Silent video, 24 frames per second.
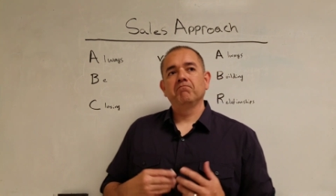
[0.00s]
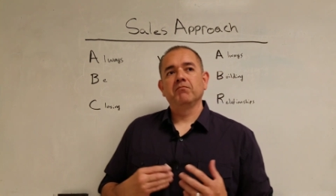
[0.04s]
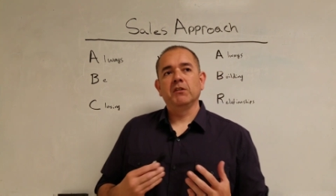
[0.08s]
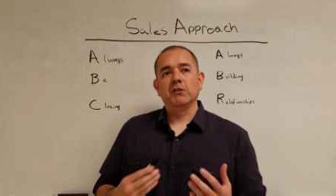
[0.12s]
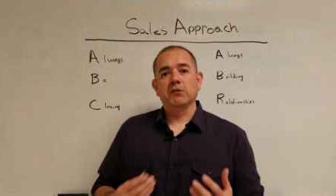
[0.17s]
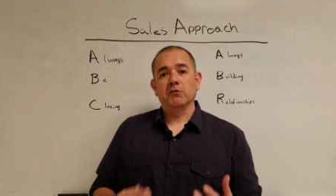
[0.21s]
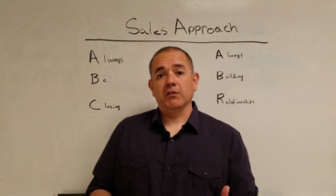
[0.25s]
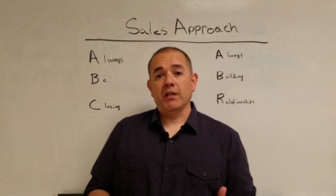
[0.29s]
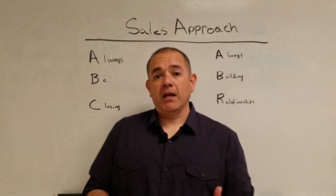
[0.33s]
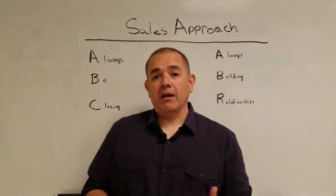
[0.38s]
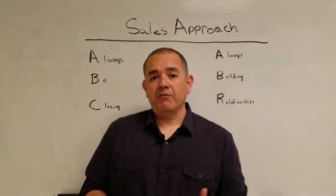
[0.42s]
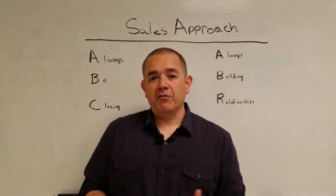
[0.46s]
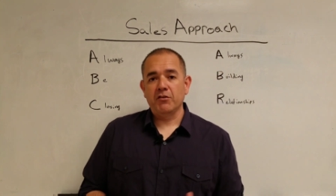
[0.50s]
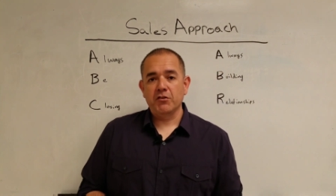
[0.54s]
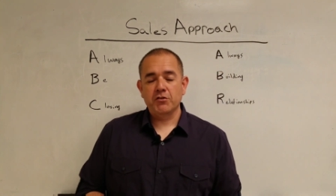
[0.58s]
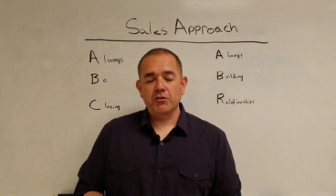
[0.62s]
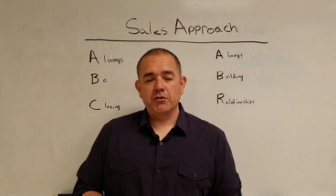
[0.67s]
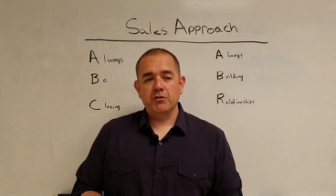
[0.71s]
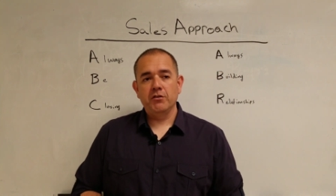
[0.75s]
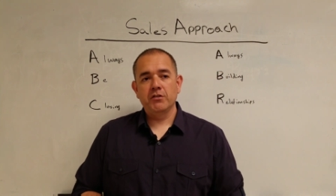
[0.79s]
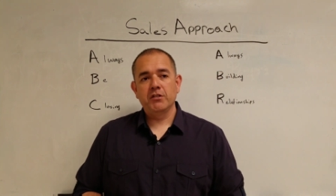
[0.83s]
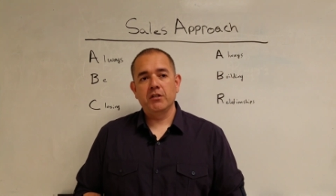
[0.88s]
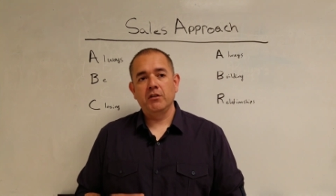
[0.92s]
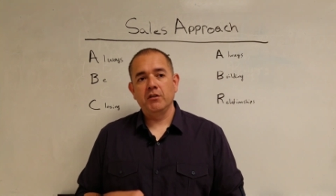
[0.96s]
life
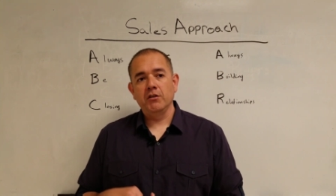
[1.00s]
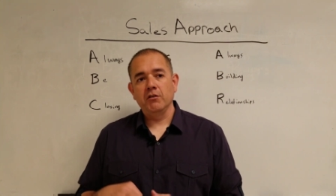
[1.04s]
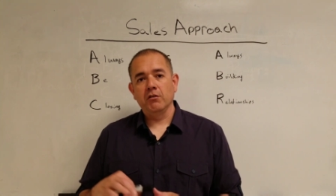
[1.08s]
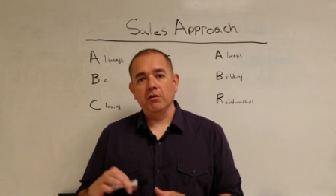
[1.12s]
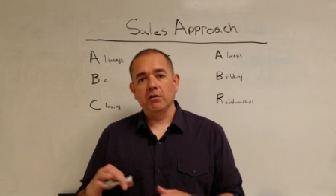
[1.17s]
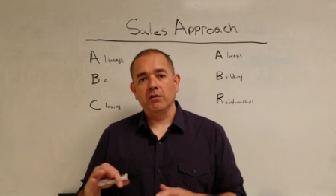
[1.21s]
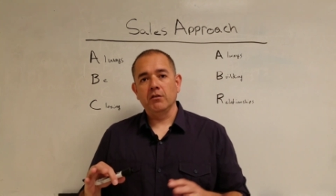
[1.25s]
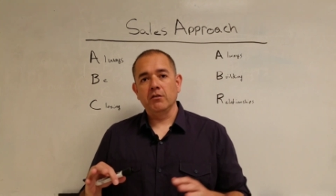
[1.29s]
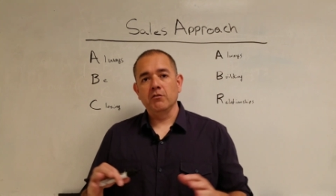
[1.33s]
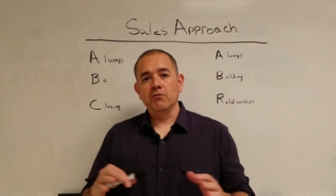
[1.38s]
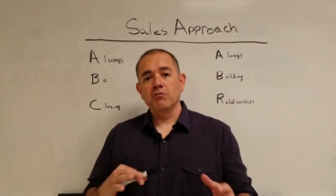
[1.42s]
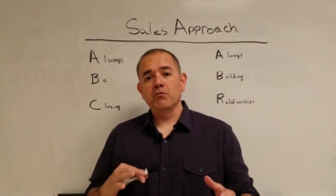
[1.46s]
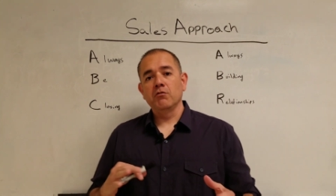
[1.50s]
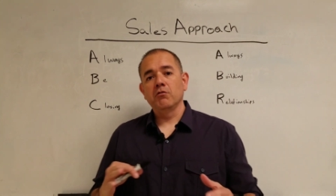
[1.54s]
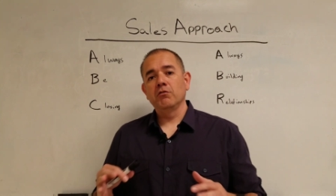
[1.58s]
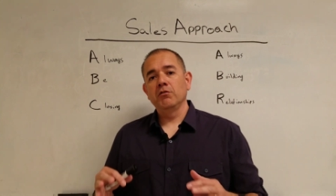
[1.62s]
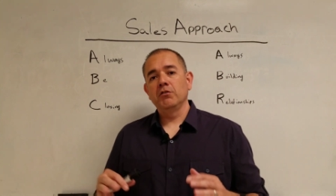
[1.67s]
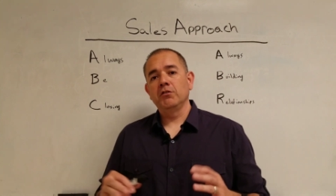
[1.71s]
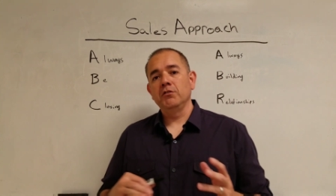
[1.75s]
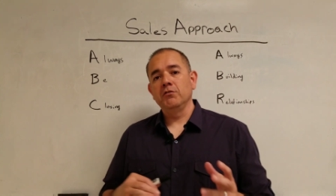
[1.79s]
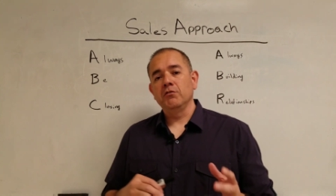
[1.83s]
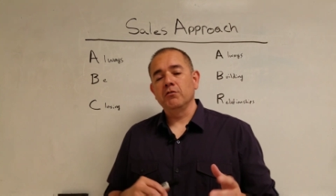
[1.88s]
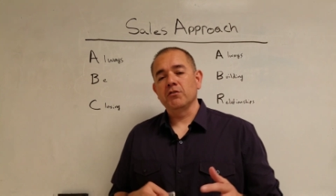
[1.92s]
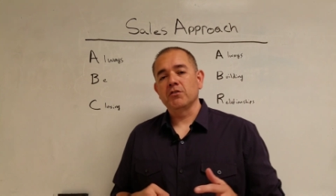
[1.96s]
insurance, and you go to
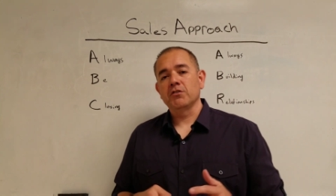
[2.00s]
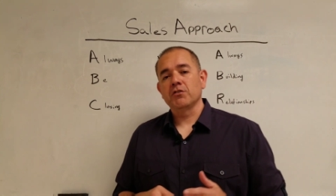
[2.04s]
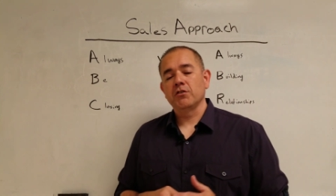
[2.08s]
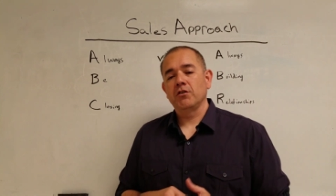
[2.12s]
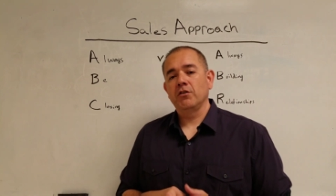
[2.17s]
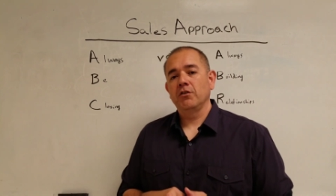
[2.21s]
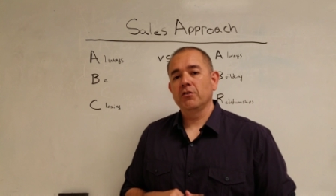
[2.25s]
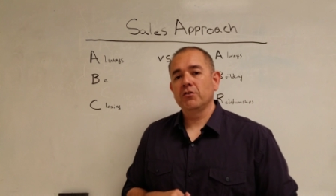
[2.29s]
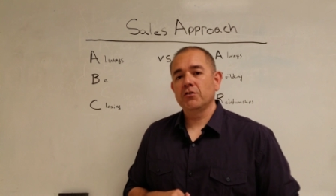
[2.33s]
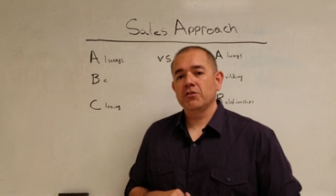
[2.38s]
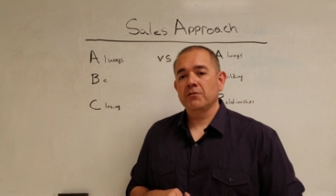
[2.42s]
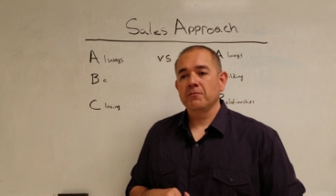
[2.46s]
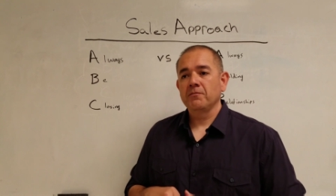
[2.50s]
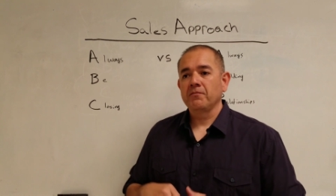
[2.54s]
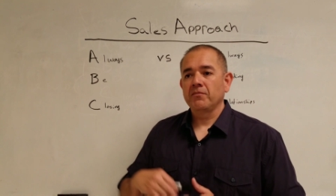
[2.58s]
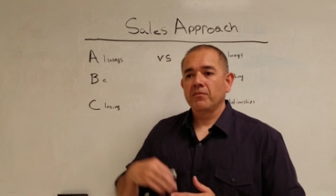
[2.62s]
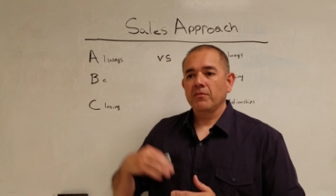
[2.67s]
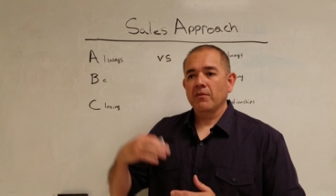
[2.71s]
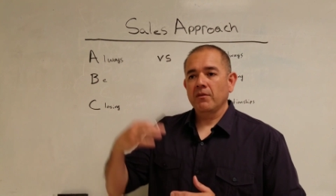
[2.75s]
Google, you do a search,